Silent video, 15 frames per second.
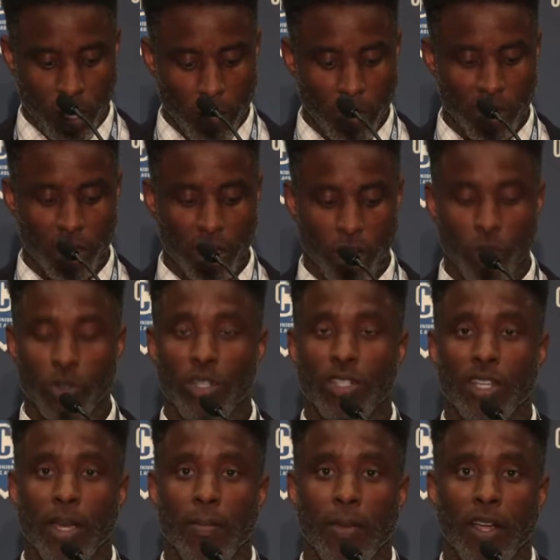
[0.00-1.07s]
But the
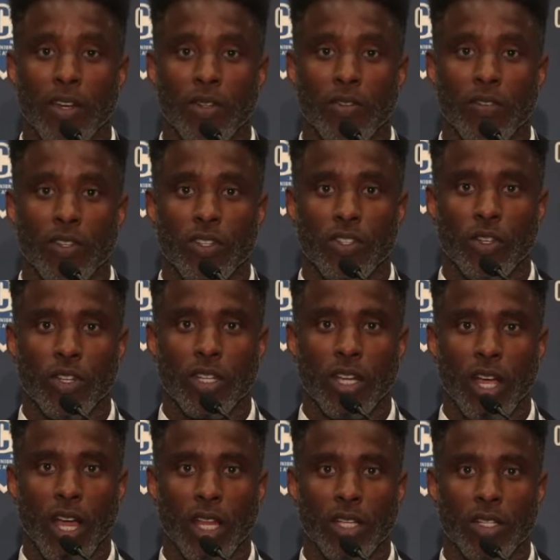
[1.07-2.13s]
coaches at Bakersfield Junior
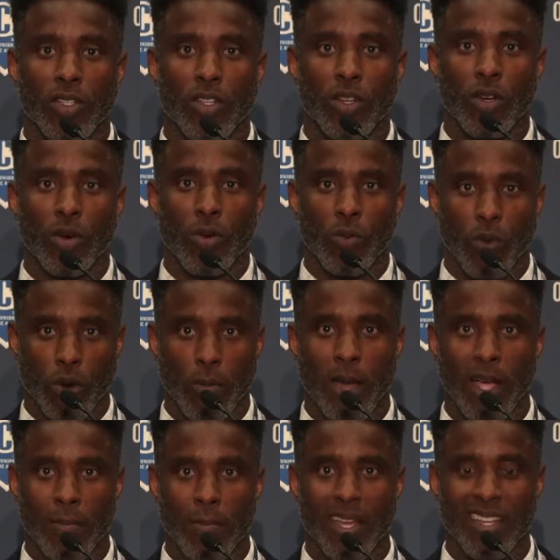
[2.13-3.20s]
College were
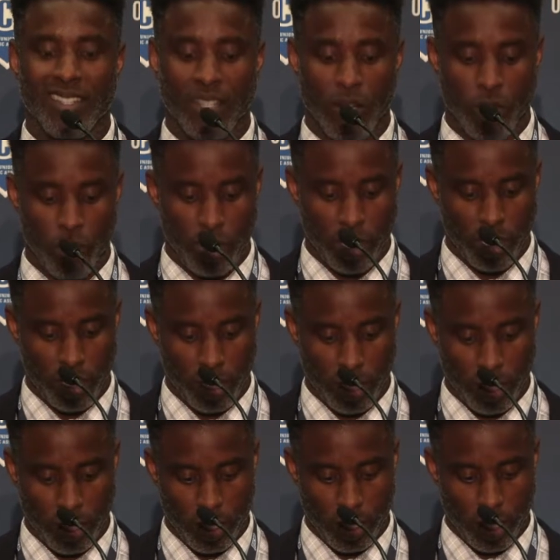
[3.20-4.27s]
my best coaches.
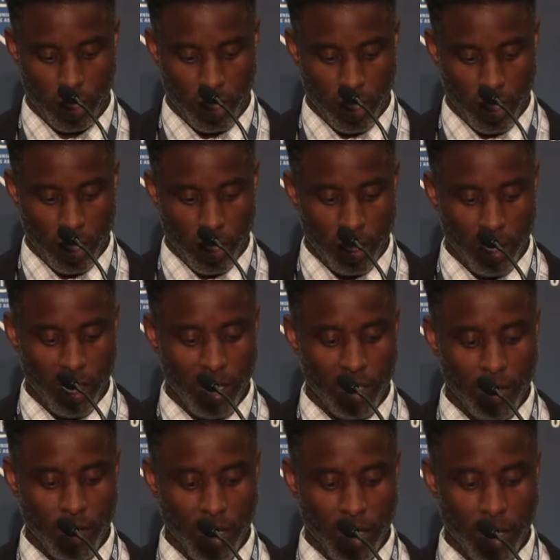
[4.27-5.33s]

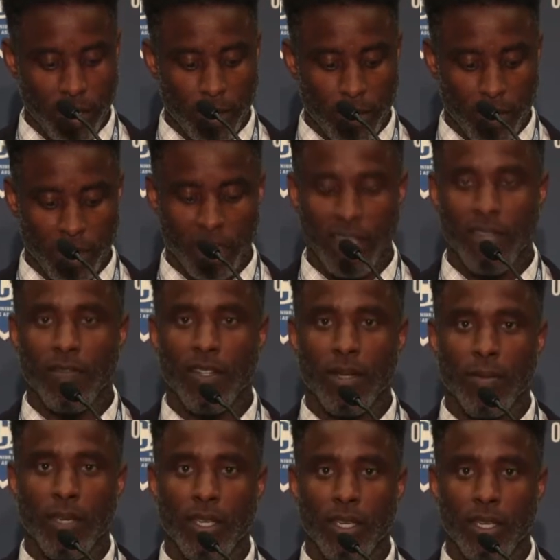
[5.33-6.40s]
These men believed
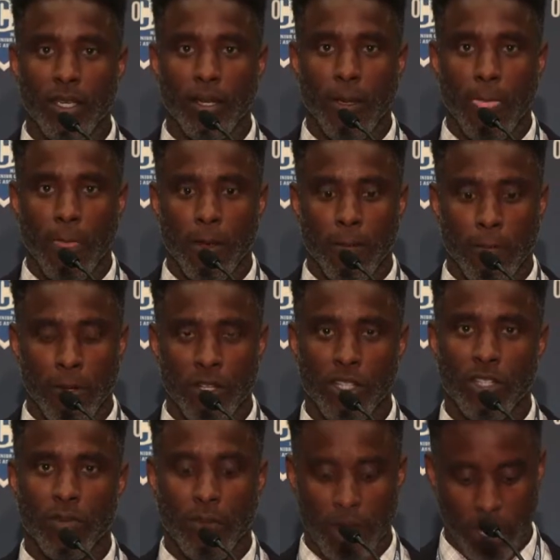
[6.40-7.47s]
in me,
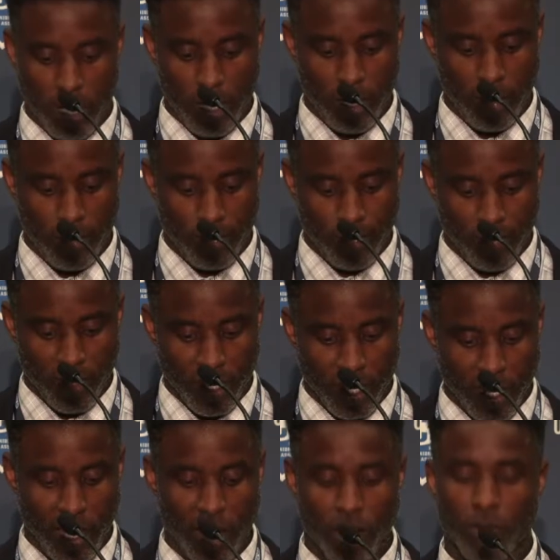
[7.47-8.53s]
pushed me,
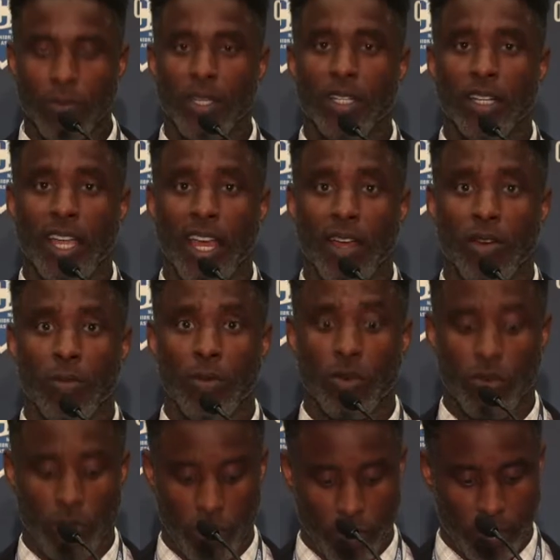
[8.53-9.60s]
and held me accountable.